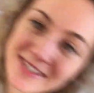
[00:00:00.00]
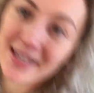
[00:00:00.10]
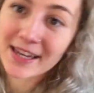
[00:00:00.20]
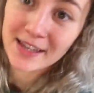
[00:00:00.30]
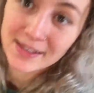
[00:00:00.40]

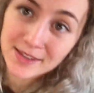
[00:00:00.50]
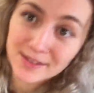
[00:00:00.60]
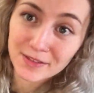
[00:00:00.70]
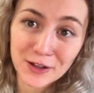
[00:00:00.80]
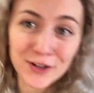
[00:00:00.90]
see,
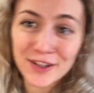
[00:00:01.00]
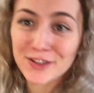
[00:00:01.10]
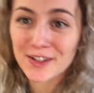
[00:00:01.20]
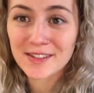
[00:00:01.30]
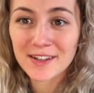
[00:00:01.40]
it's literally
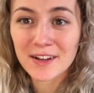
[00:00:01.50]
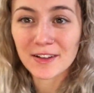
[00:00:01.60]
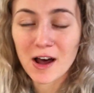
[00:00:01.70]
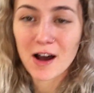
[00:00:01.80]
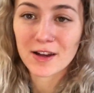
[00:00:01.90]
just a
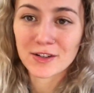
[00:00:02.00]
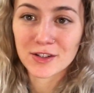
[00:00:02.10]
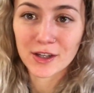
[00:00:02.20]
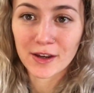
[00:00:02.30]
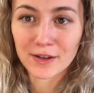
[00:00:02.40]

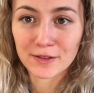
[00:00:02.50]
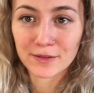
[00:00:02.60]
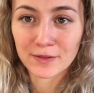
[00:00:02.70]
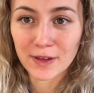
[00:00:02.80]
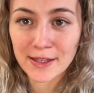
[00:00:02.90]
collage
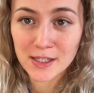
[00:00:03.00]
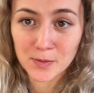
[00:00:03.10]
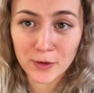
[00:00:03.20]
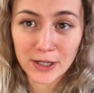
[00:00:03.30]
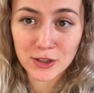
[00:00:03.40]
of
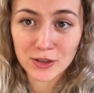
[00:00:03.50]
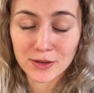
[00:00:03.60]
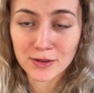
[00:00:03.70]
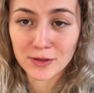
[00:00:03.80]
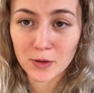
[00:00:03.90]

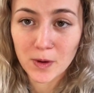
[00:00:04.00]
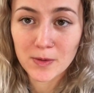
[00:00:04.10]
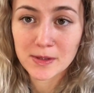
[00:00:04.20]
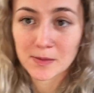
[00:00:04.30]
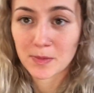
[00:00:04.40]
inspirational
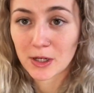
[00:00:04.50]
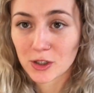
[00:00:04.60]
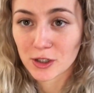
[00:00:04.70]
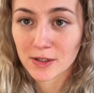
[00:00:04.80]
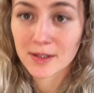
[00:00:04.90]
quotes and
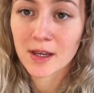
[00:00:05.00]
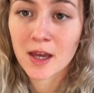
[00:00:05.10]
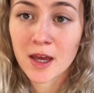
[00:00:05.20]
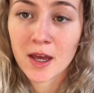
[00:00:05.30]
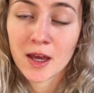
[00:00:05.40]
pictures.
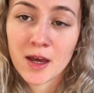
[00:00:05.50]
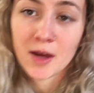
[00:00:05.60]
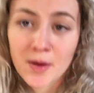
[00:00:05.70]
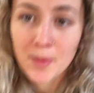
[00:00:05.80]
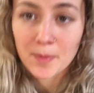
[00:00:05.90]

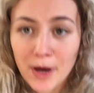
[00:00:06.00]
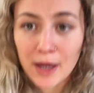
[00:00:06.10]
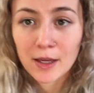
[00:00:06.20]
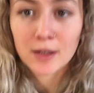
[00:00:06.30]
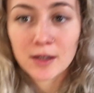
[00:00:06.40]

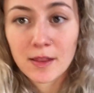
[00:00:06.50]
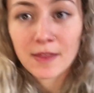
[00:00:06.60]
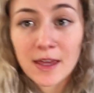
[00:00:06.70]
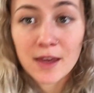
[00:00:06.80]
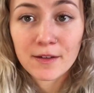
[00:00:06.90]
But
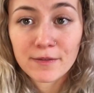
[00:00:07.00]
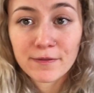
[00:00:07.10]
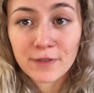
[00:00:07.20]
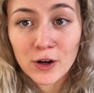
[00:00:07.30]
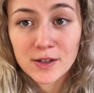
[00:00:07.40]
the
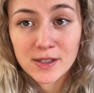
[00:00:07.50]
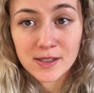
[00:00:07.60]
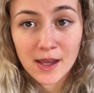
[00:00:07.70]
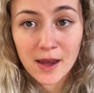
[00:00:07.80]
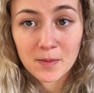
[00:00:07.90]
first
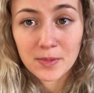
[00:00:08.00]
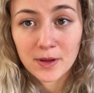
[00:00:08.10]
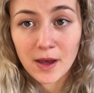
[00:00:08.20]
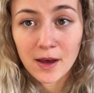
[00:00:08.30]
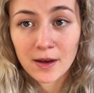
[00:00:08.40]
step
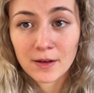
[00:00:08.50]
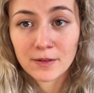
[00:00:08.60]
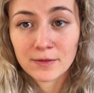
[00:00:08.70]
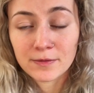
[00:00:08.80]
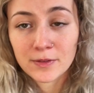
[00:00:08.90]

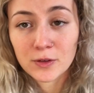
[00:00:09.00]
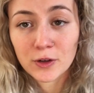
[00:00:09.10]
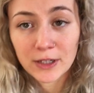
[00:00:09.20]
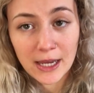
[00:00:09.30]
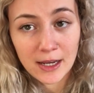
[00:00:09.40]
of
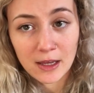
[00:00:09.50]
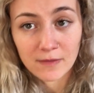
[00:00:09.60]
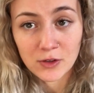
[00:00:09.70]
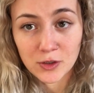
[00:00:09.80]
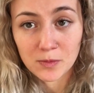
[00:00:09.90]
creating a
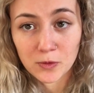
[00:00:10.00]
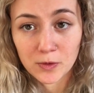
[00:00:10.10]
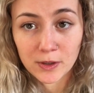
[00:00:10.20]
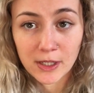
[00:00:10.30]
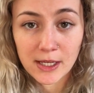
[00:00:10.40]
vision
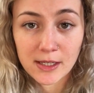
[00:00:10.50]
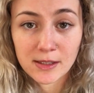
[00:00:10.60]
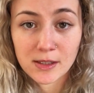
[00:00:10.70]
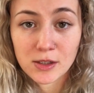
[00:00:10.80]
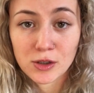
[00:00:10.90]
board
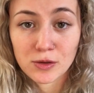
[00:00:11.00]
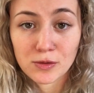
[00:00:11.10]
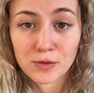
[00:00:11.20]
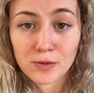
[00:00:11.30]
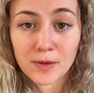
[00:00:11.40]
is
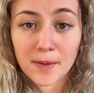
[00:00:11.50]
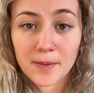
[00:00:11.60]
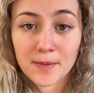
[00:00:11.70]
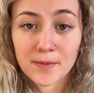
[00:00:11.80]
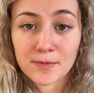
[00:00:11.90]
to
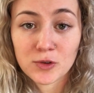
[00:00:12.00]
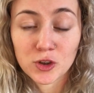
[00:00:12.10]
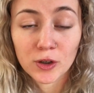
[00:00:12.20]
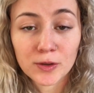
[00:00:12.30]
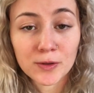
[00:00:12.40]

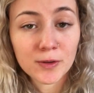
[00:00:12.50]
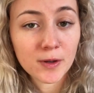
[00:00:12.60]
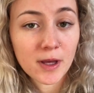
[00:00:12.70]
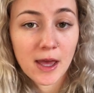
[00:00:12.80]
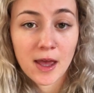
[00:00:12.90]
journal